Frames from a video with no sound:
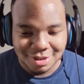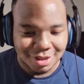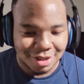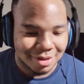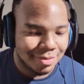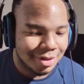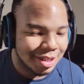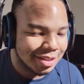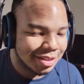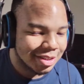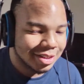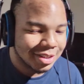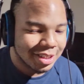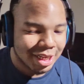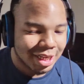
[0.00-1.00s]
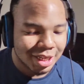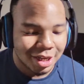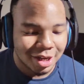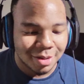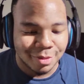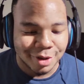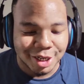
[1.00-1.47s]
Y'all boys in this thing.
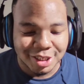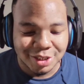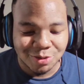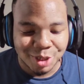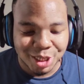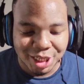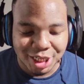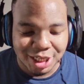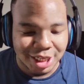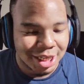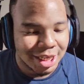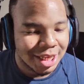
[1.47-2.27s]
Y'all boys winning.